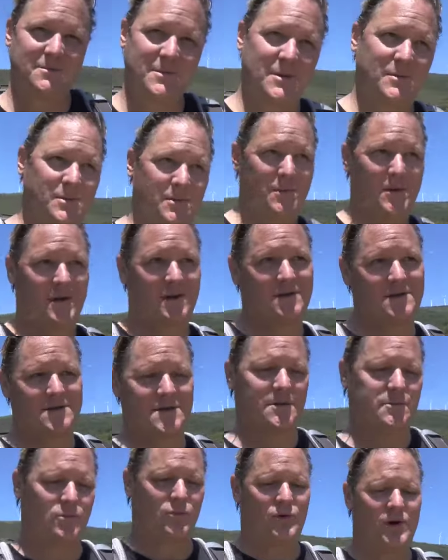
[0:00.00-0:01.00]
Maybe a big
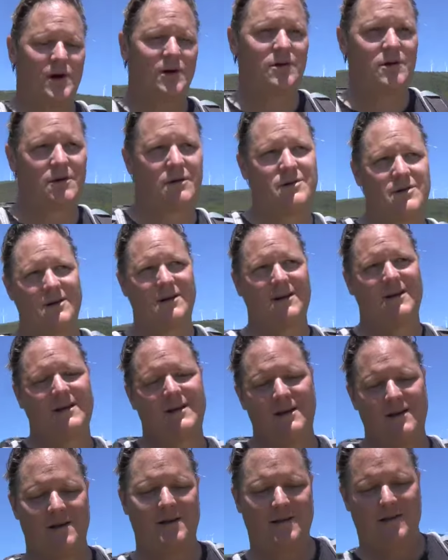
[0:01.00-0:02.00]
sombrero,
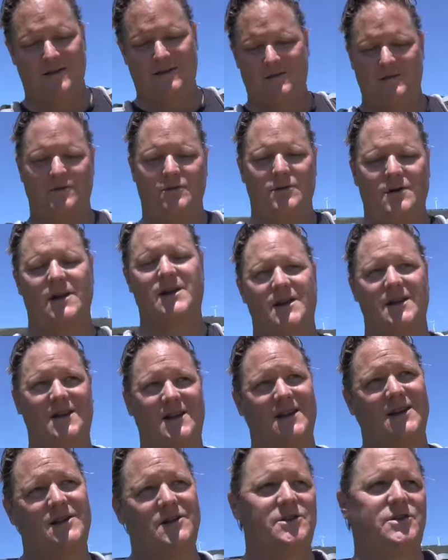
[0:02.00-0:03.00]
or an
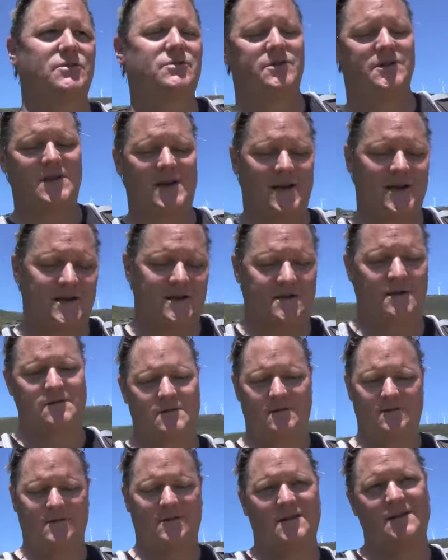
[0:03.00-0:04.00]
Indiana Jones hat,
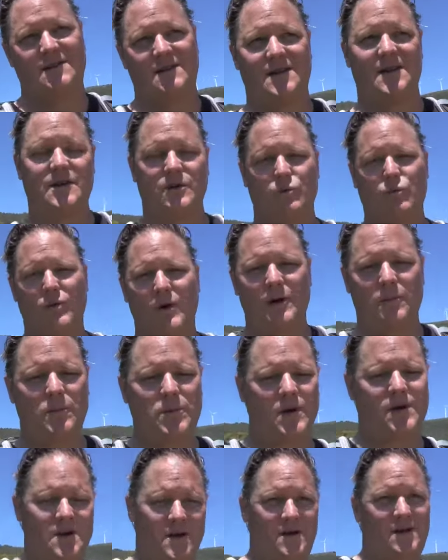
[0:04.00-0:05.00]
and a whip,
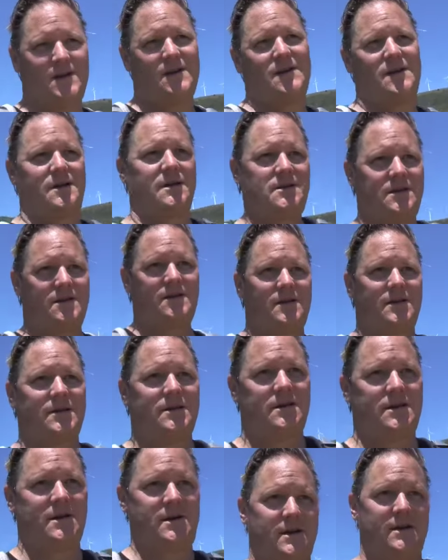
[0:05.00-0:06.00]

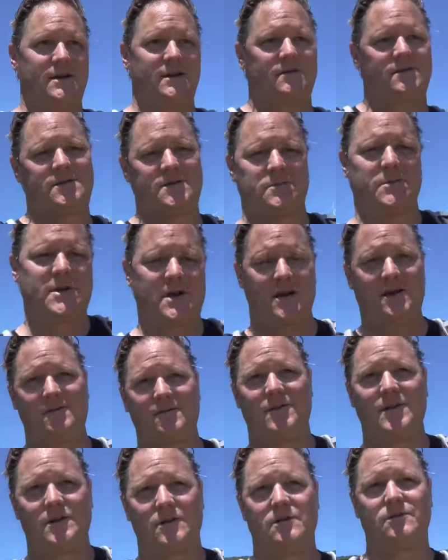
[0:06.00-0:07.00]
and some kind
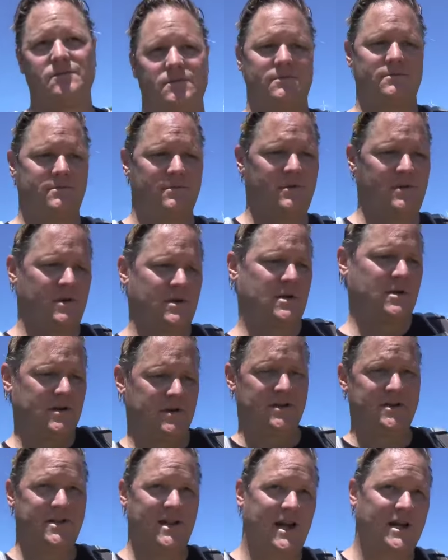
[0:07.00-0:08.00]
of little
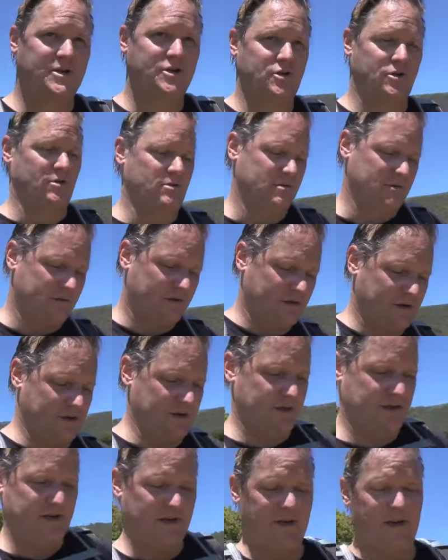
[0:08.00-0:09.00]
satchel,
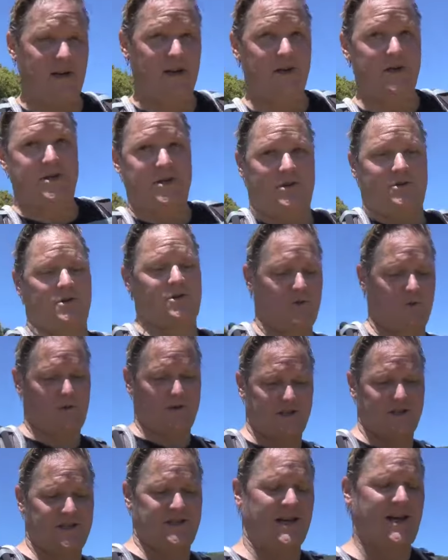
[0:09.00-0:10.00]
because Indiana Jones
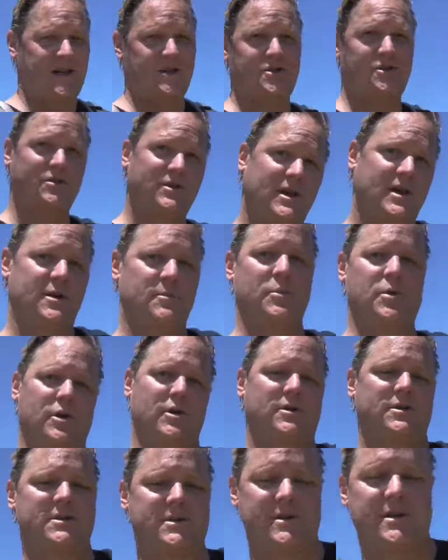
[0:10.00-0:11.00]
wears a satchel, not a
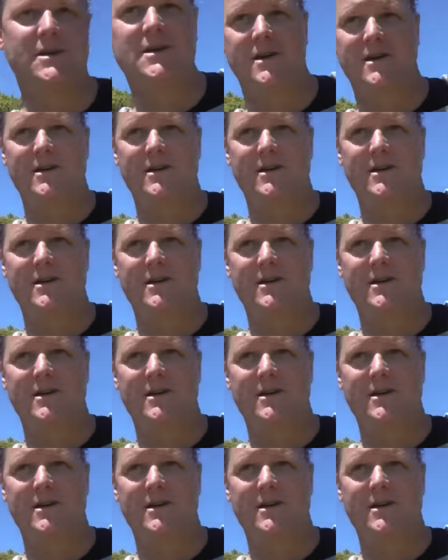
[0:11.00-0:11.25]
purse.